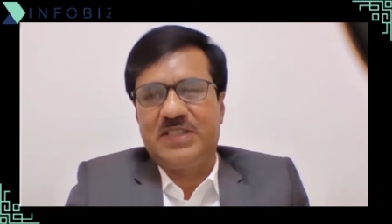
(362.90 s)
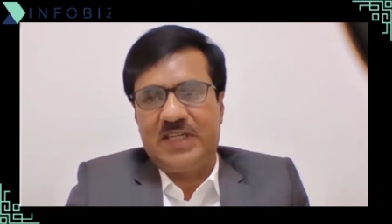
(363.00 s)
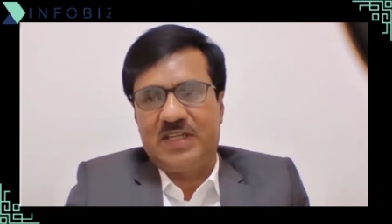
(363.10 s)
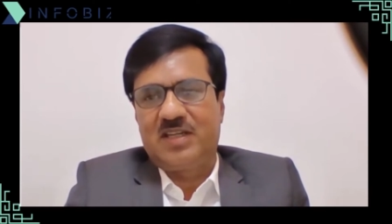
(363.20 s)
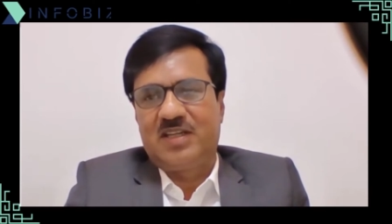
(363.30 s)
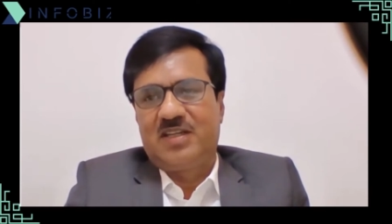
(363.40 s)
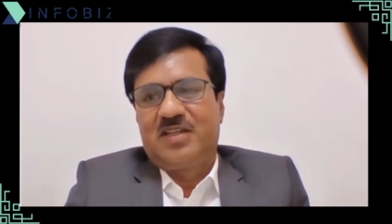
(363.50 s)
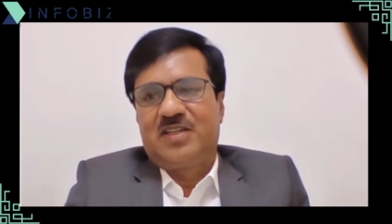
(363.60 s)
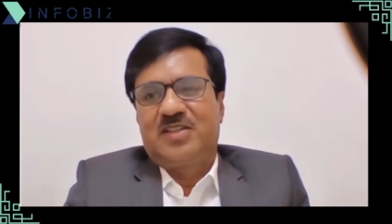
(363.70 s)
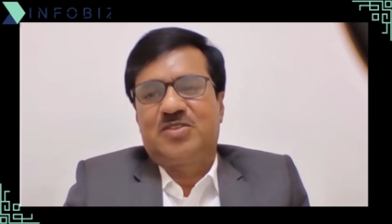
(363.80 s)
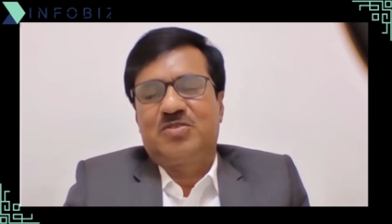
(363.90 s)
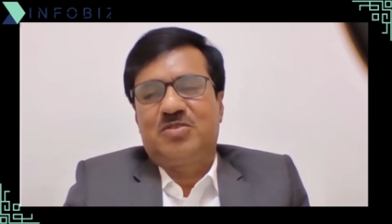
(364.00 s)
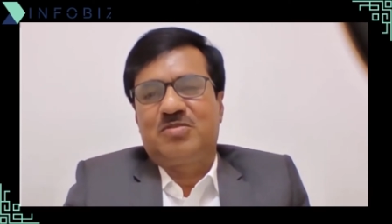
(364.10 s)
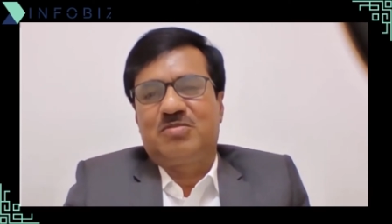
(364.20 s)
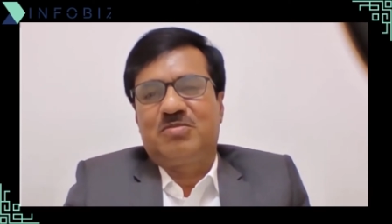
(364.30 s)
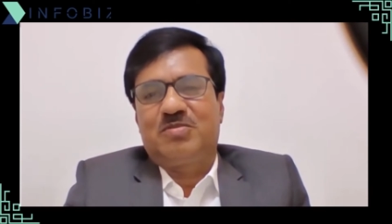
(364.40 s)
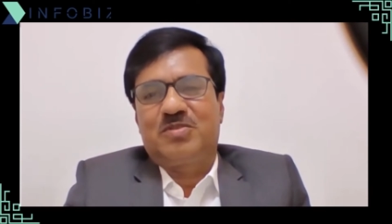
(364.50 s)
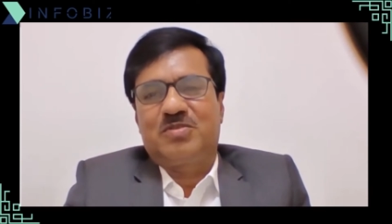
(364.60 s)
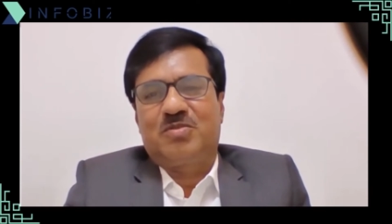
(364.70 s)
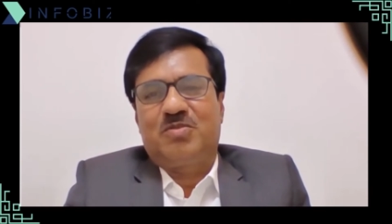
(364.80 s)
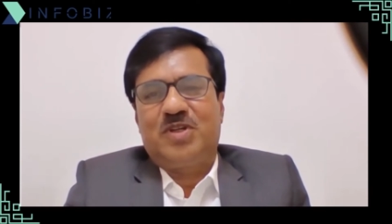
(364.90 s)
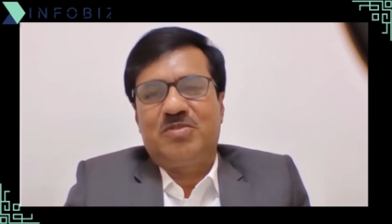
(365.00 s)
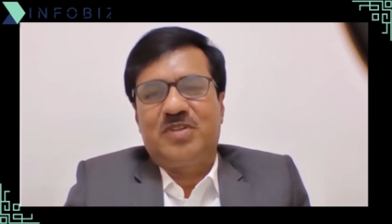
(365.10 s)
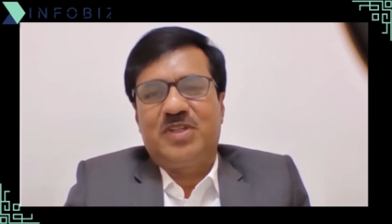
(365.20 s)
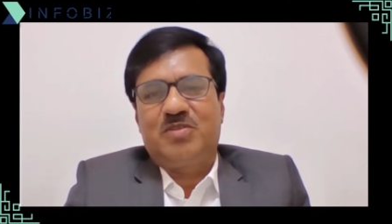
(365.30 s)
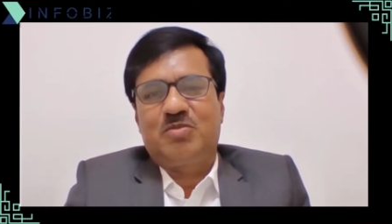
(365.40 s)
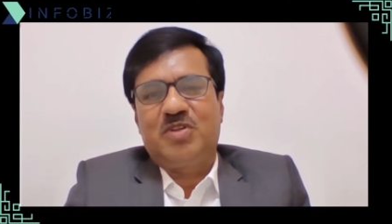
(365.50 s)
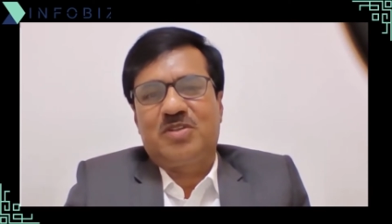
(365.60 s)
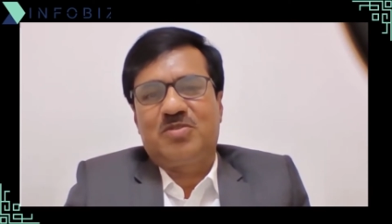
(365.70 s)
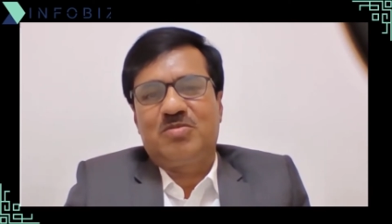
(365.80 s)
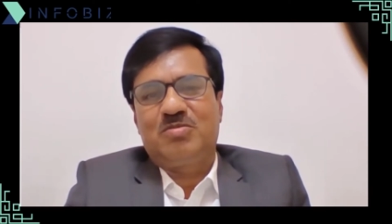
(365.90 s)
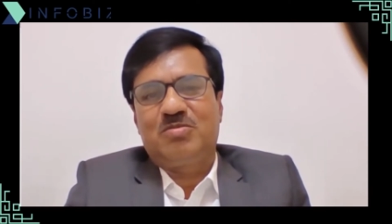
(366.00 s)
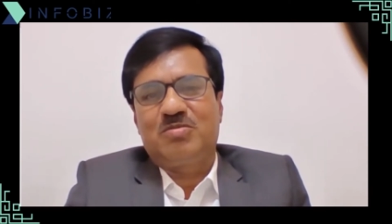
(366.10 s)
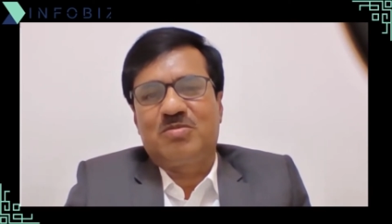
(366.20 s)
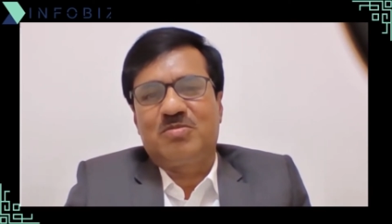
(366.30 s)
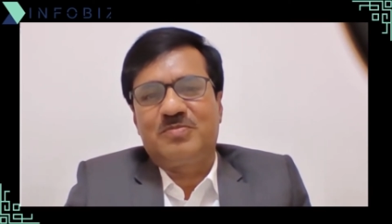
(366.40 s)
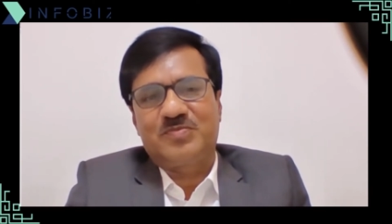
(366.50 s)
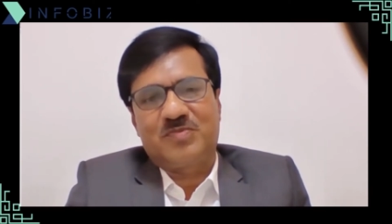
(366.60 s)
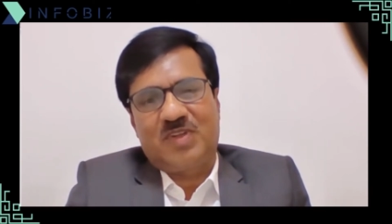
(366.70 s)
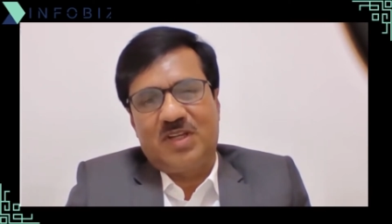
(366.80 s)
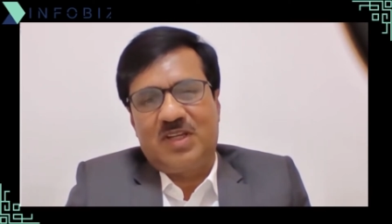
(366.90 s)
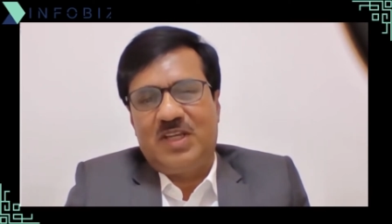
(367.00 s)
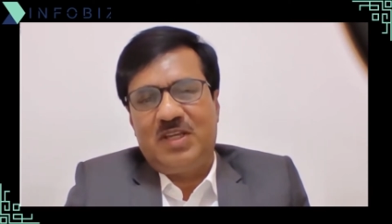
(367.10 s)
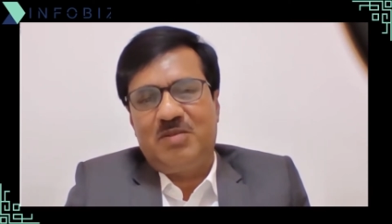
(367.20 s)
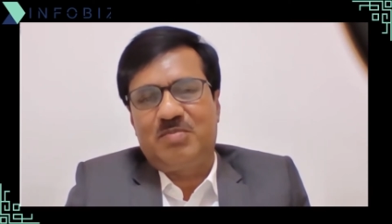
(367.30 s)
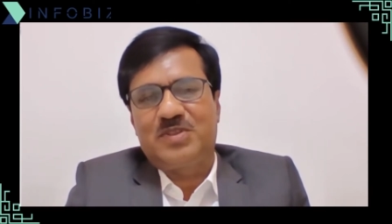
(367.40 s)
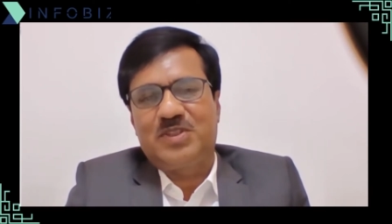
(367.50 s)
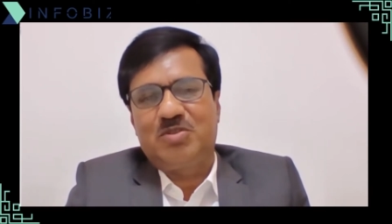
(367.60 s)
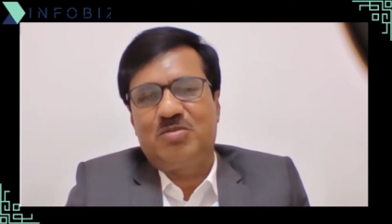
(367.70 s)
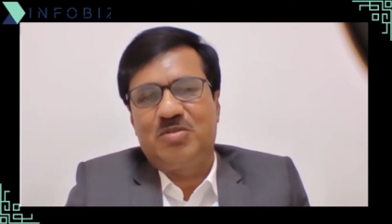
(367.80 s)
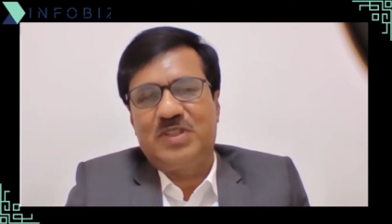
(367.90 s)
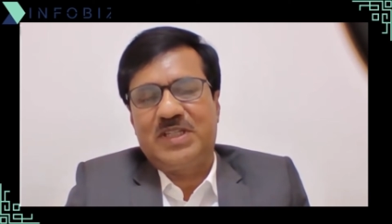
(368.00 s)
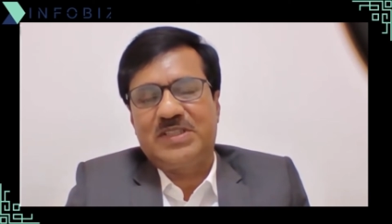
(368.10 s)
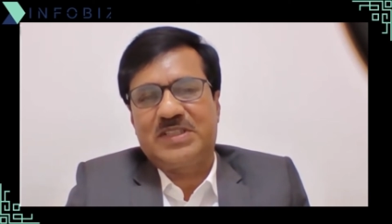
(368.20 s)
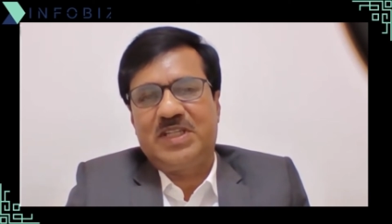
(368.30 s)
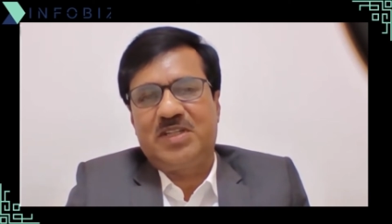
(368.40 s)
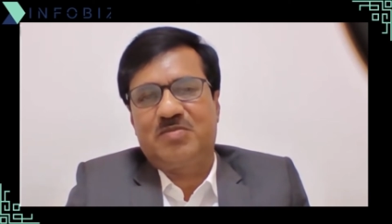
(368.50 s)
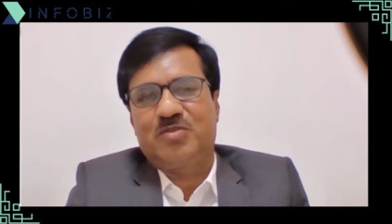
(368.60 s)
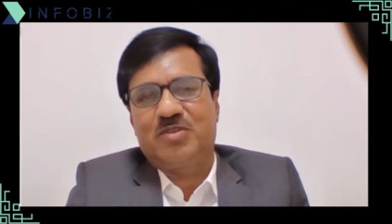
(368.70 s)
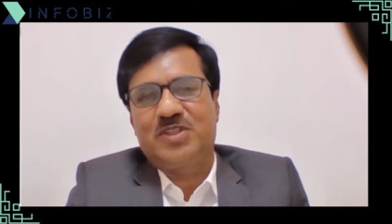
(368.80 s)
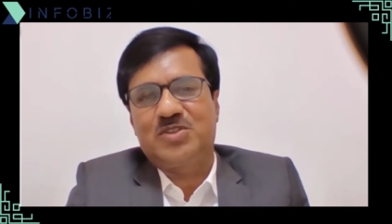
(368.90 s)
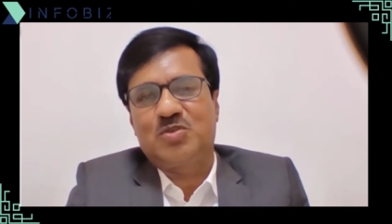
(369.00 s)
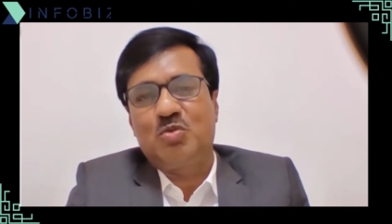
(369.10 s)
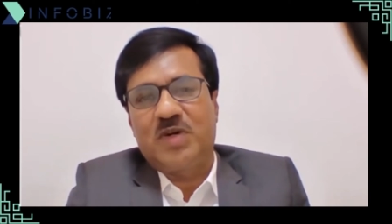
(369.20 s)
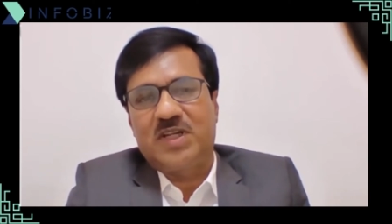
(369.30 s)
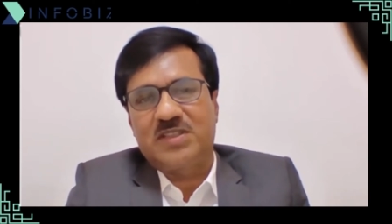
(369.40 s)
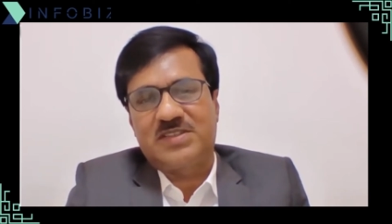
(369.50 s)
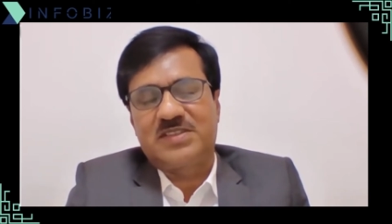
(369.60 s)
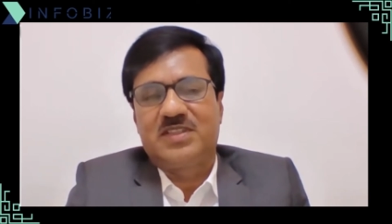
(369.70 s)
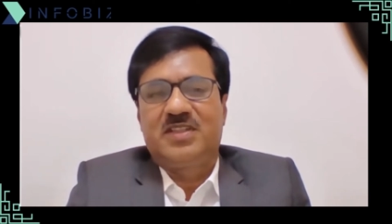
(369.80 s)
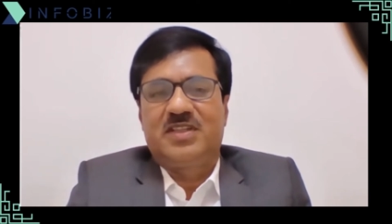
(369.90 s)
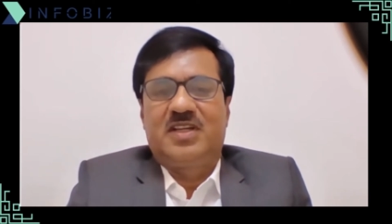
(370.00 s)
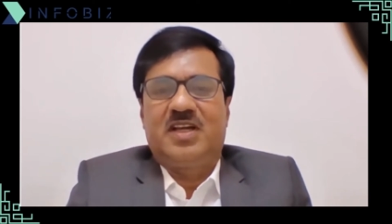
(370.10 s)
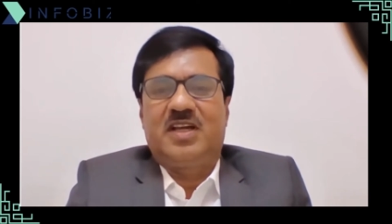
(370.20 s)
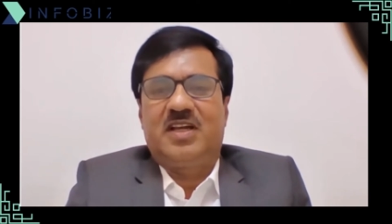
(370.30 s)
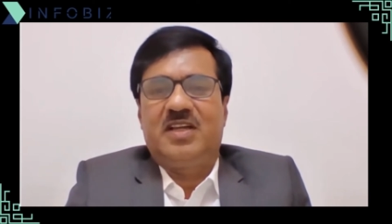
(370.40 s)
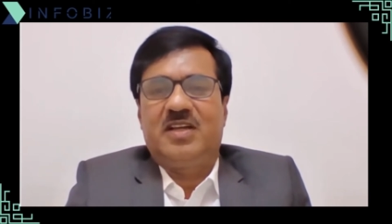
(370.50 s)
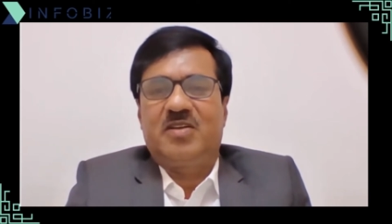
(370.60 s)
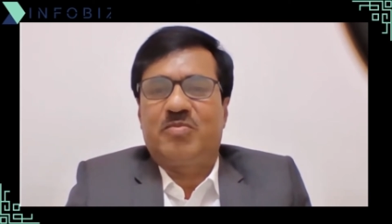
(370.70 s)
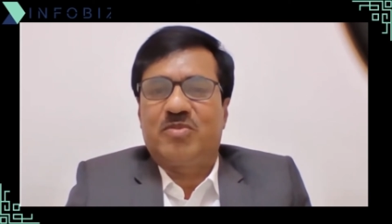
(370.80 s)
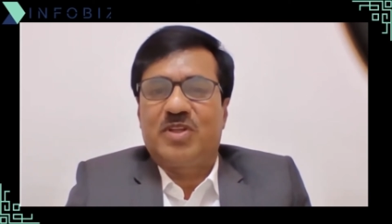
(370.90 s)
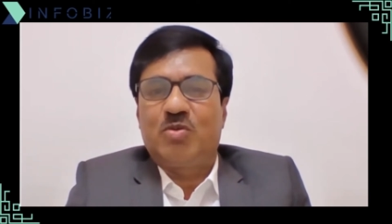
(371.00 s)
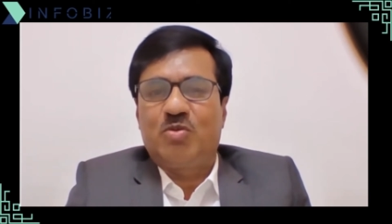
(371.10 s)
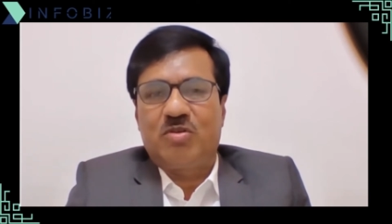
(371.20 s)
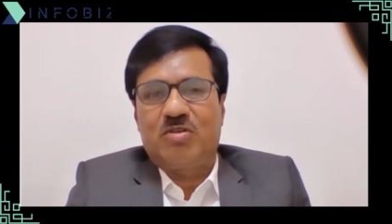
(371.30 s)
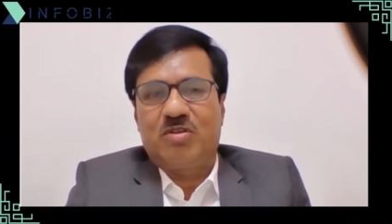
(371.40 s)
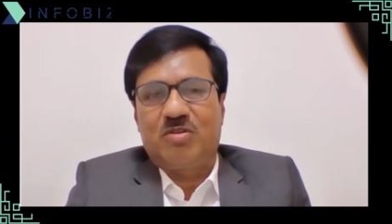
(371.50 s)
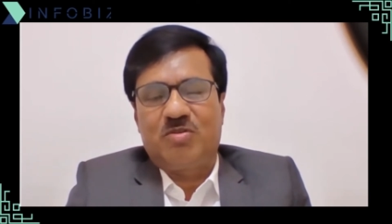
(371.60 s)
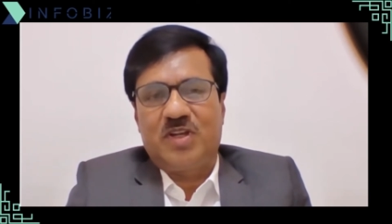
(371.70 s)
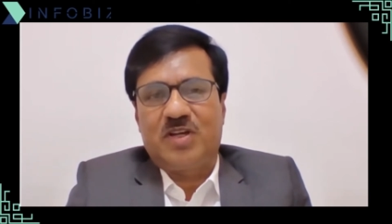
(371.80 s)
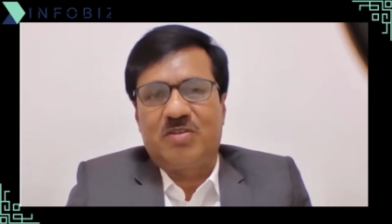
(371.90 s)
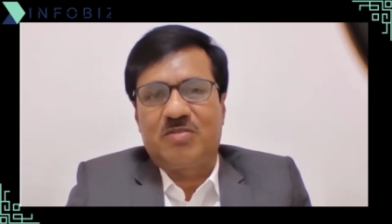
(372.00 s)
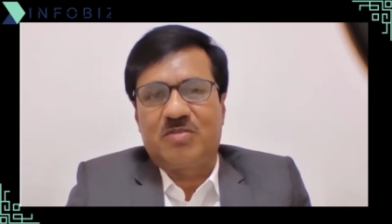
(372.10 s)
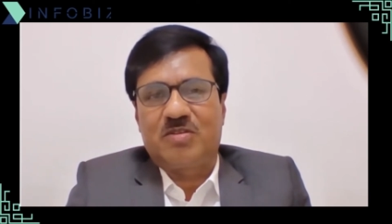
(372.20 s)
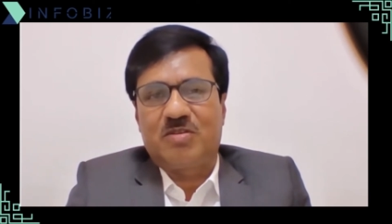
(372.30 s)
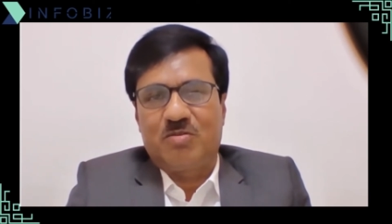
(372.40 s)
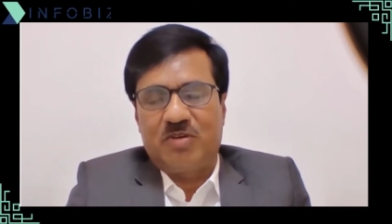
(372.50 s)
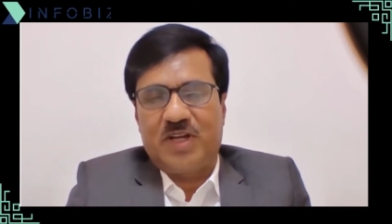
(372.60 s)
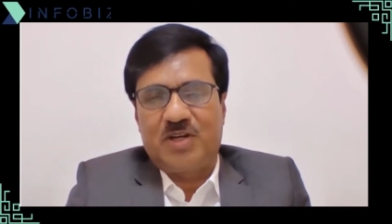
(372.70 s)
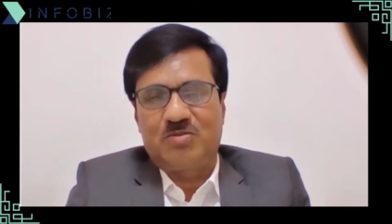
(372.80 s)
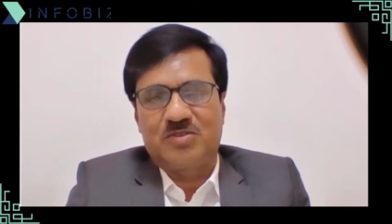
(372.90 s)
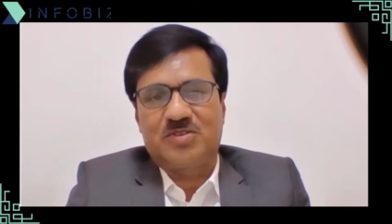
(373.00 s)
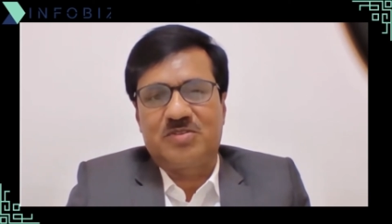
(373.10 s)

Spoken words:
GL. So what we did, we had to give zero interest rate for these 2 months for the loan accounts.